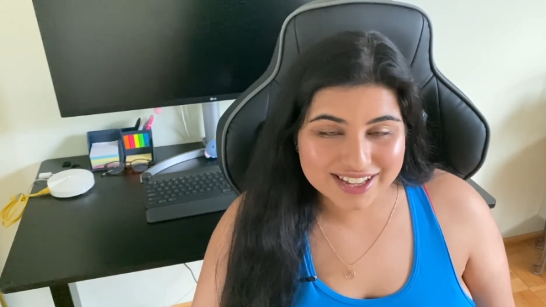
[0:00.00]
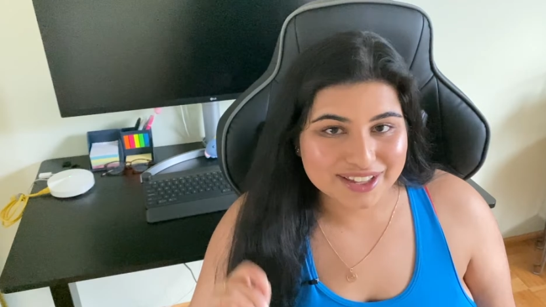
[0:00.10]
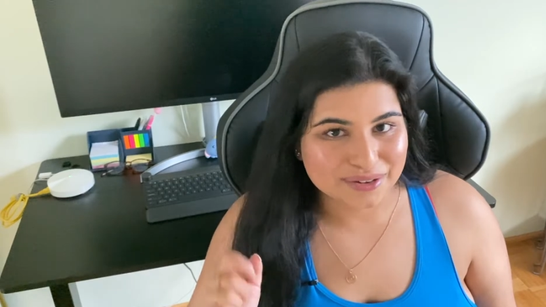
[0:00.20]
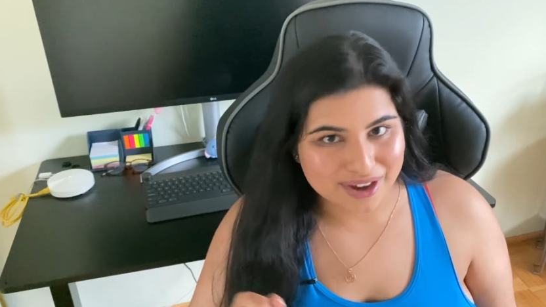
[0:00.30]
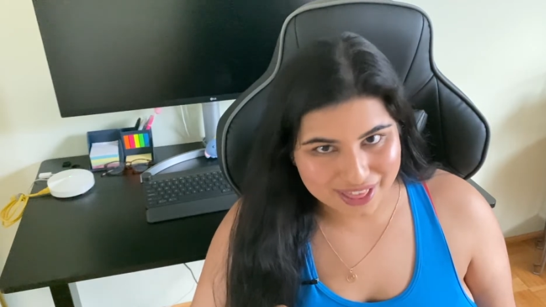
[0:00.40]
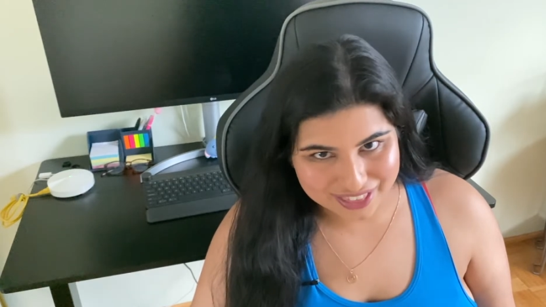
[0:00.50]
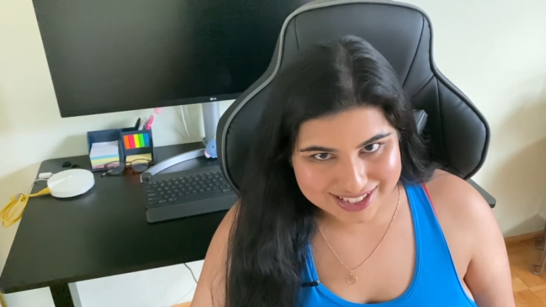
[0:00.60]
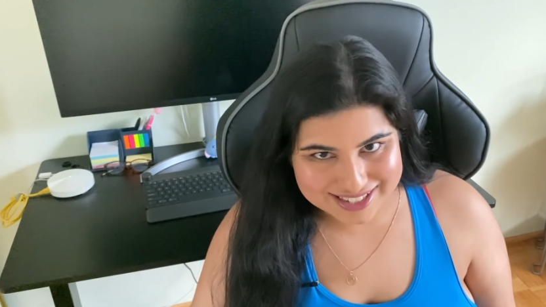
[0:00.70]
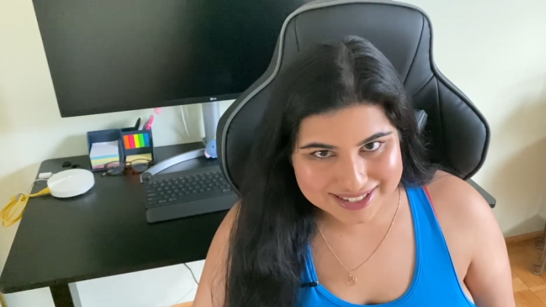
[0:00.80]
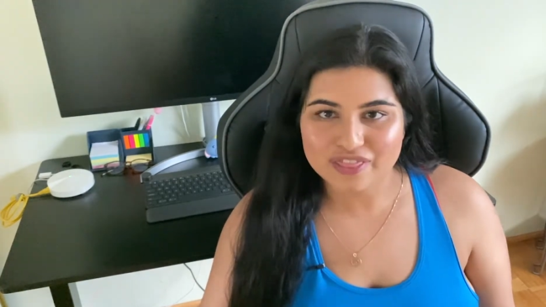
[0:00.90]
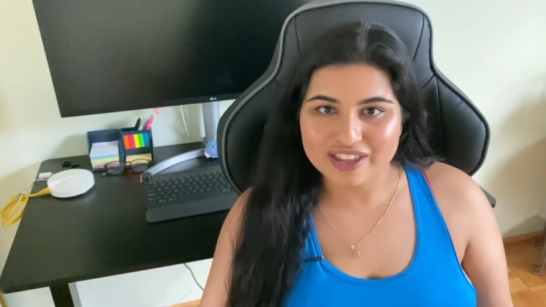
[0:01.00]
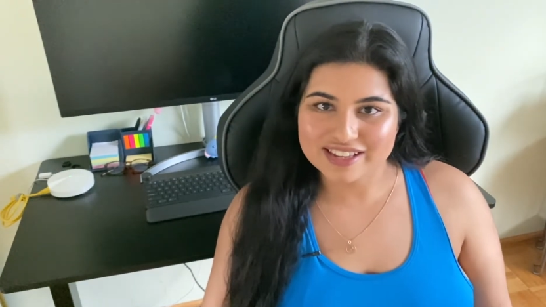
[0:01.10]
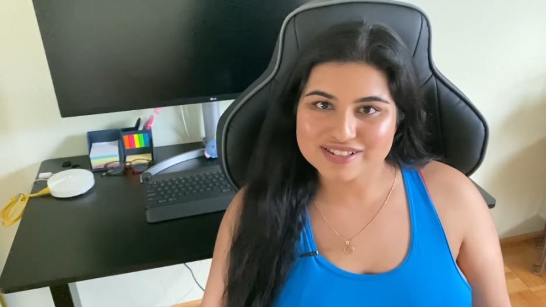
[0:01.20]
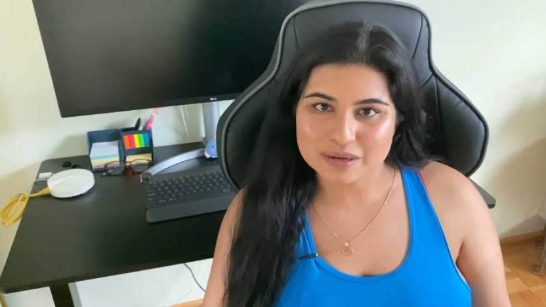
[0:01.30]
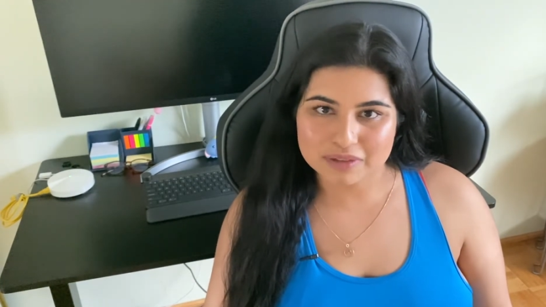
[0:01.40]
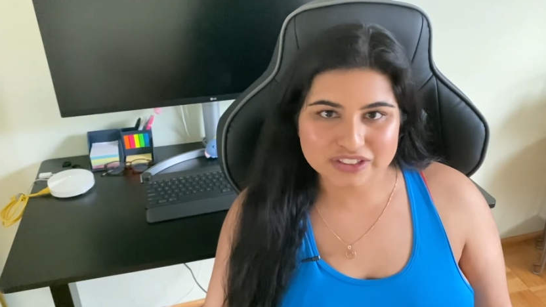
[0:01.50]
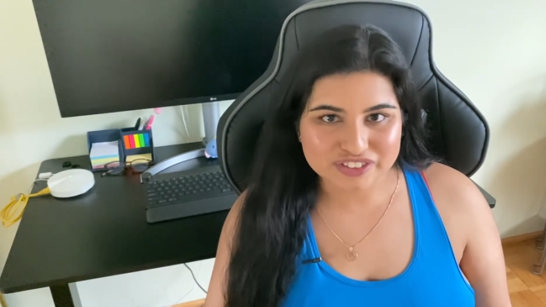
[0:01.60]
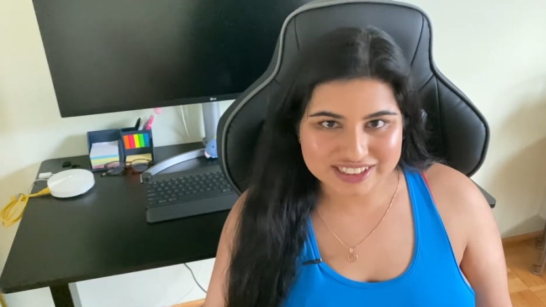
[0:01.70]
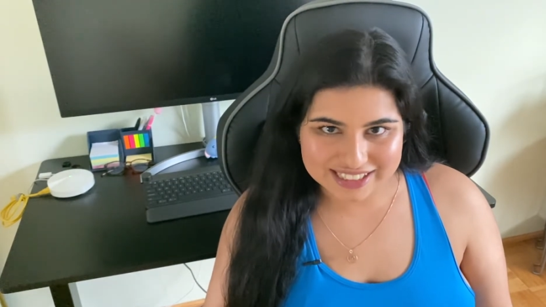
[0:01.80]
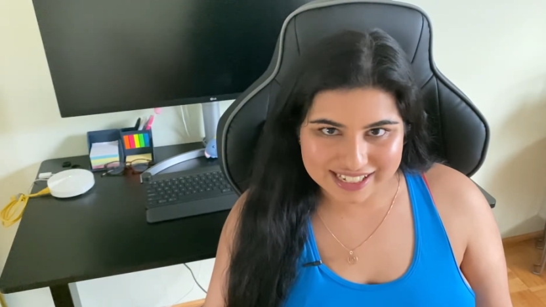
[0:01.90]
You got this. Thank you so much for
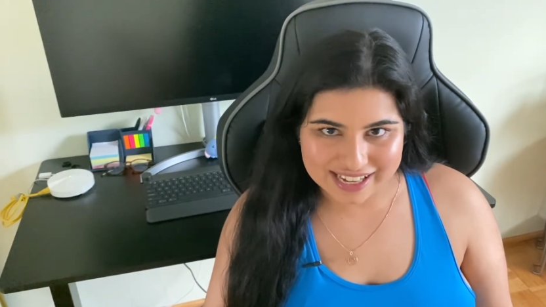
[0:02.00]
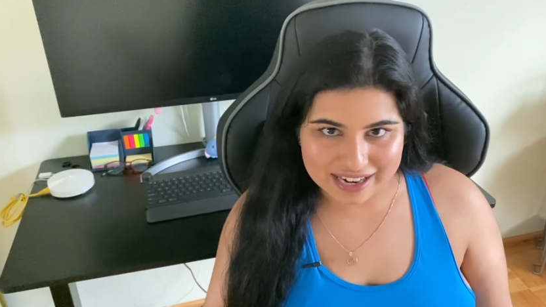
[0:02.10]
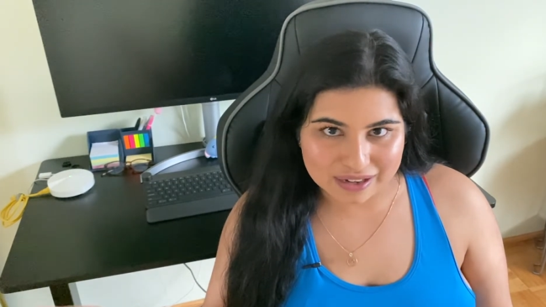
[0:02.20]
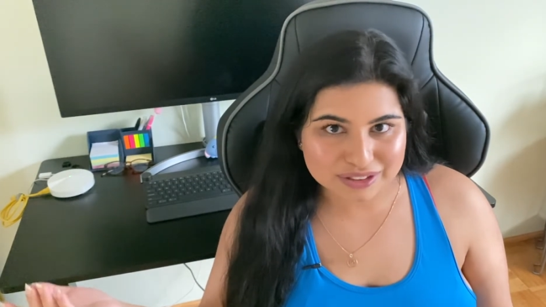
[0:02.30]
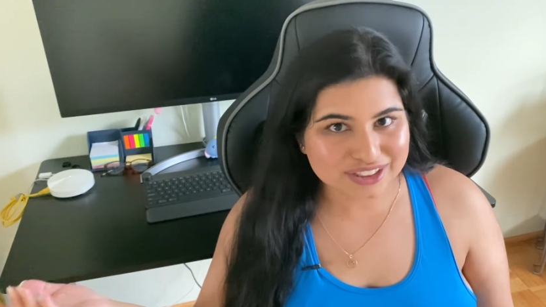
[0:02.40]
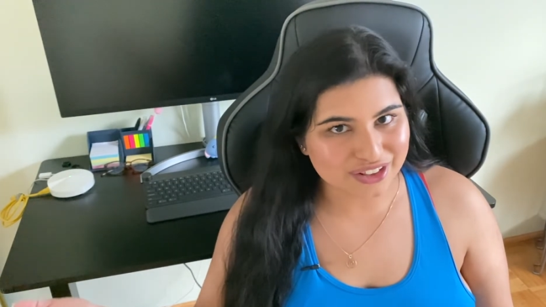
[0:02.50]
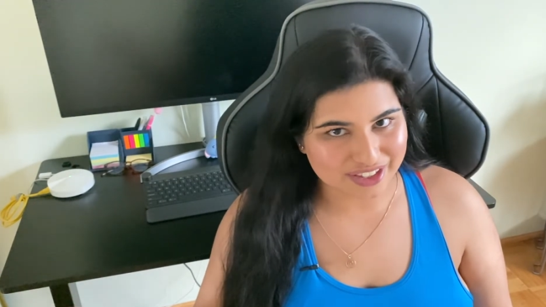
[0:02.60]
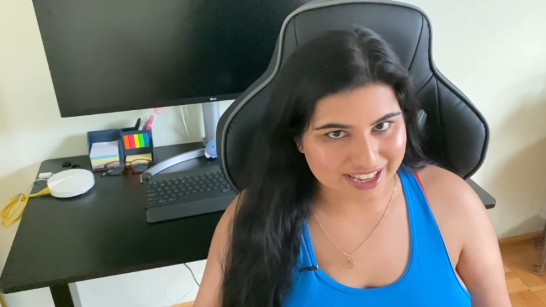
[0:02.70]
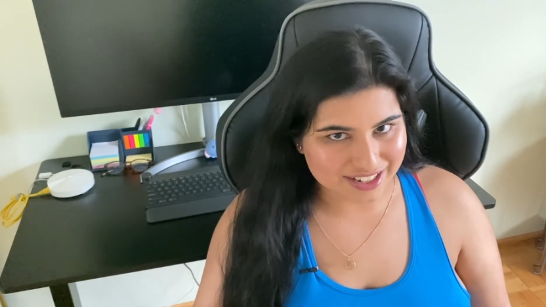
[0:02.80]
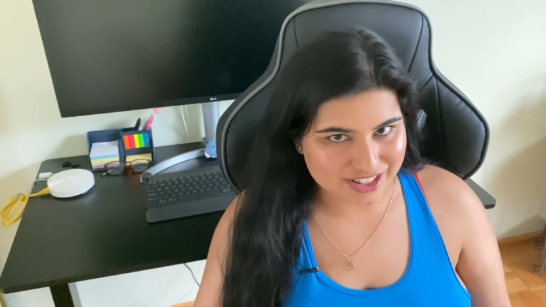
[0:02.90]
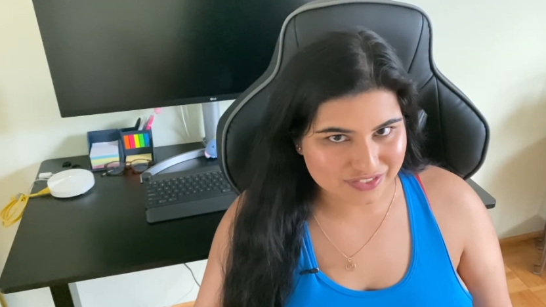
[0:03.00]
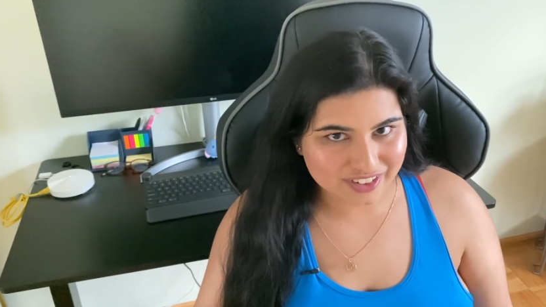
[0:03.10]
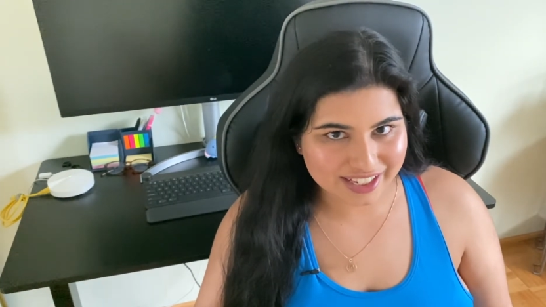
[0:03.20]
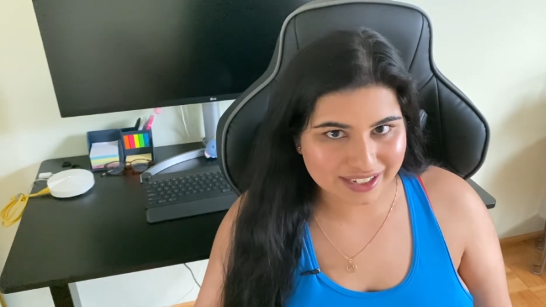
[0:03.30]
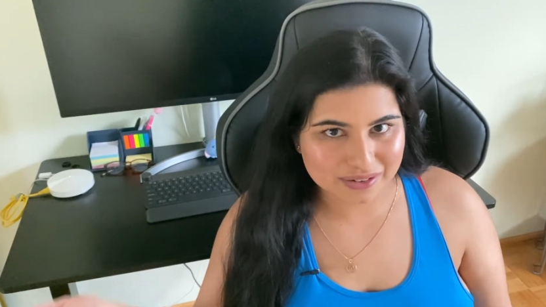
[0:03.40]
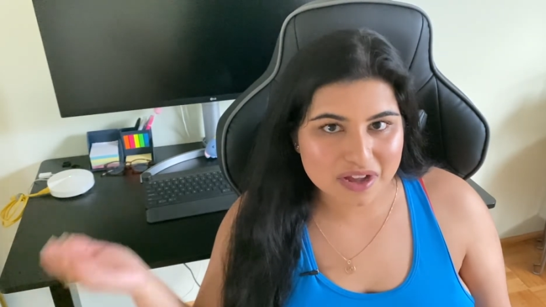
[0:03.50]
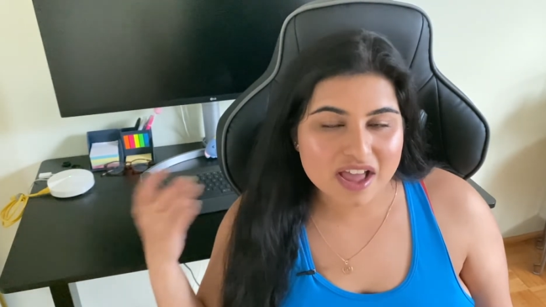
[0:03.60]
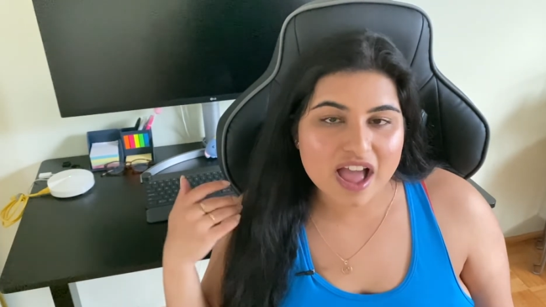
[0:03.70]
sticking it out till the end of this video.